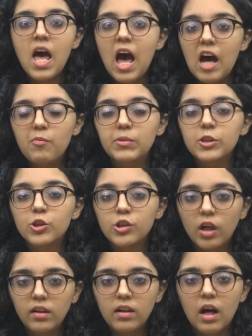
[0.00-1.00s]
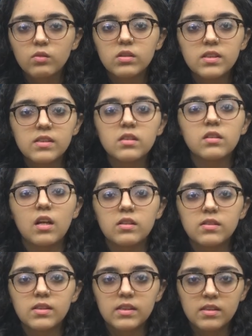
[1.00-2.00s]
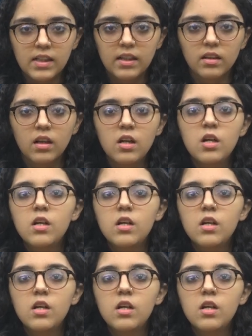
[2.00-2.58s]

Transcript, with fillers: have been shut down since 2016.